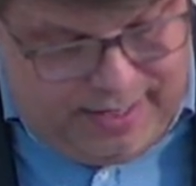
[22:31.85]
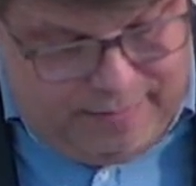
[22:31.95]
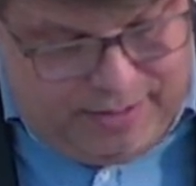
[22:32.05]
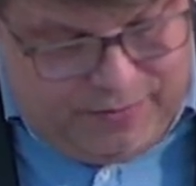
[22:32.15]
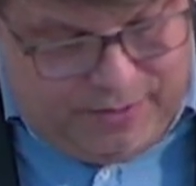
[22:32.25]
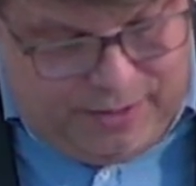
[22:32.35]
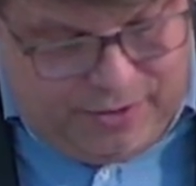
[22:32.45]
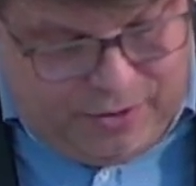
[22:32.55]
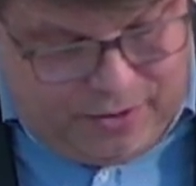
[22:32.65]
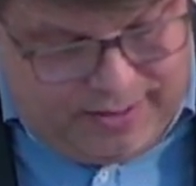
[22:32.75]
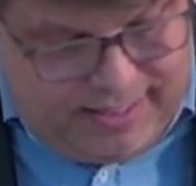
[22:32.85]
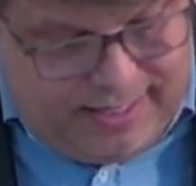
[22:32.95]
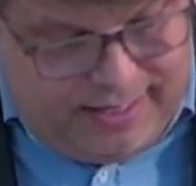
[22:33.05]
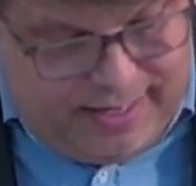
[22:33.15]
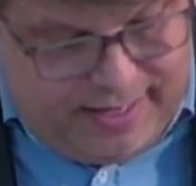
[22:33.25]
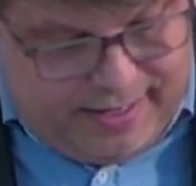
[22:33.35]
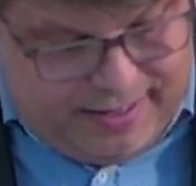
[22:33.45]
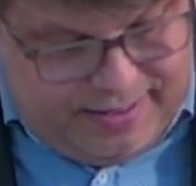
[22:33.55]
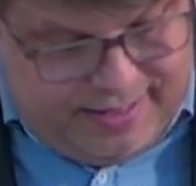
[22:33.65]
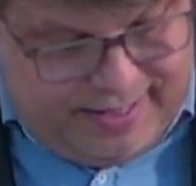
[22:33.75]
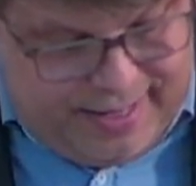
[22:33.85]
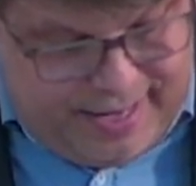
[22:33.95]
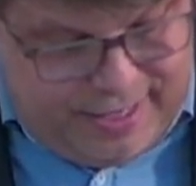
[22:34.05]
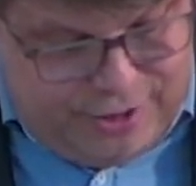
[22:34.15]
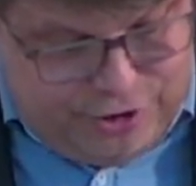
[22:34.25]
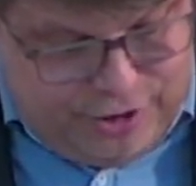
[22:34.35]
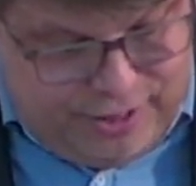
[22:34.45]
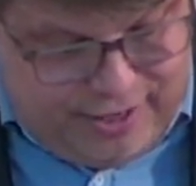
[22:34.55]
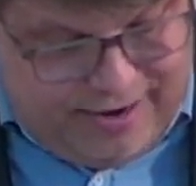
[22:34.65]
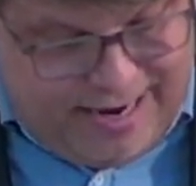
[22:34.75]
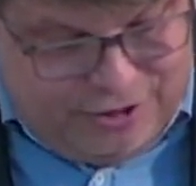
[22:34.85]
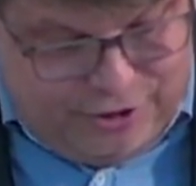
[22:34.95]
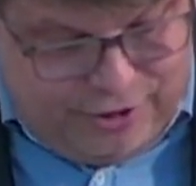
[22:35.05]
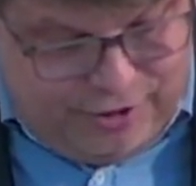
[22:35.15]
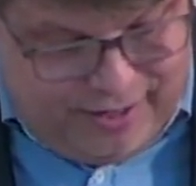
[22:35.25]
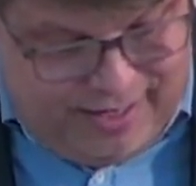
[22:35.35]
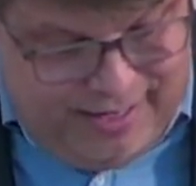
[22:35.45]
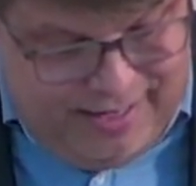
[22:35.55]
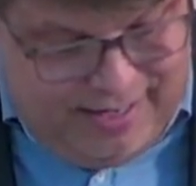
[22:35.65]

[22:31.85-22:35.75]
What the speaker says: and between your seed and her seed, and he shall crush your